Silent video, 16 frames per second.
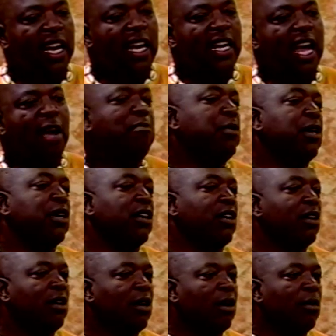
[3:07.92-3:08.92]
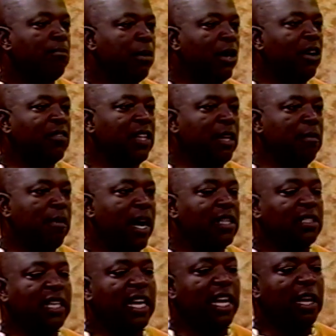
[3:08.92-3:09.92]
and not be above
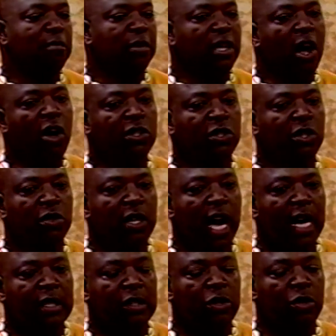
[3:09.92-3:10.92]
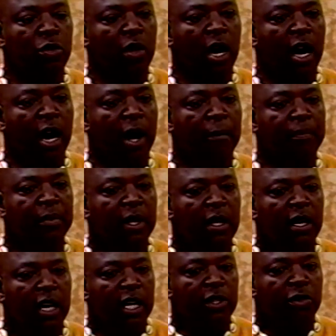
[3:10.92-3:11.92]
anybody's head, but also not to
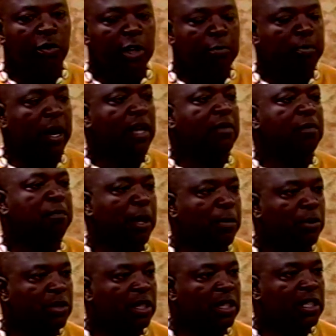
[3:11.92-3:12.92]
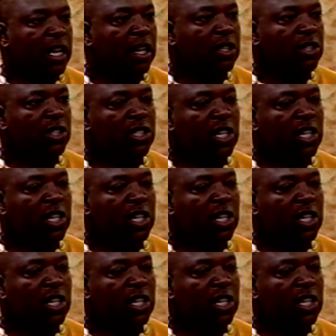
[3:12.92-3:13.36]
and to respect people's intelligence.